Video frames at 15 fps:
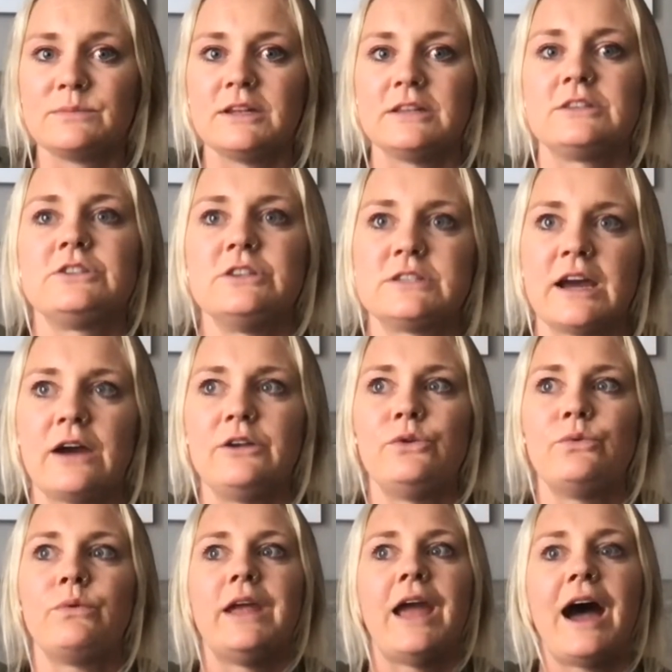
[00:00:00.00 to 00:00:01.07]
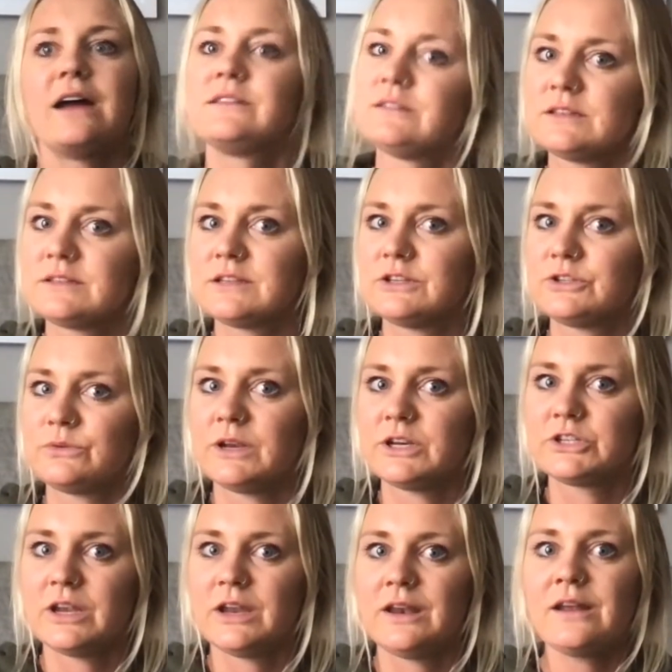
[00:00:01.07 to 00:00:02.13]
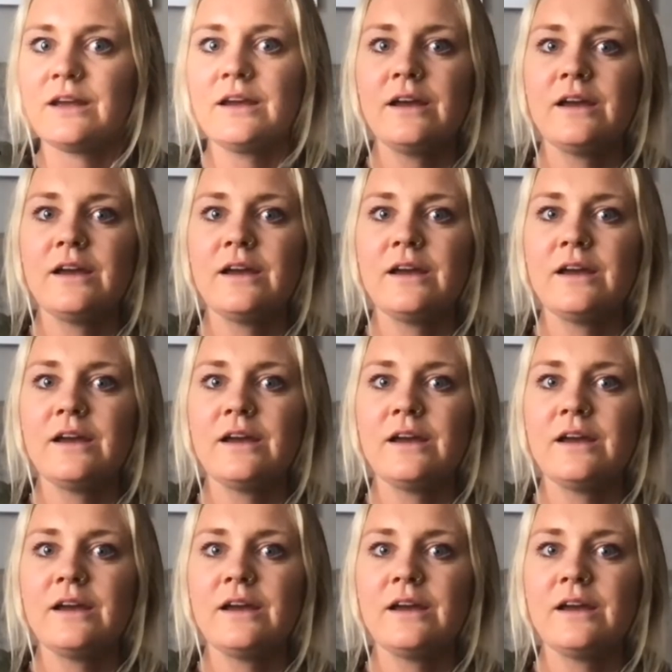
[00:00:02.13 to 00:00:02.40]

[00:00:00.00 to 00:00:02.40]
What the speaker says: but it's just how you react to the situation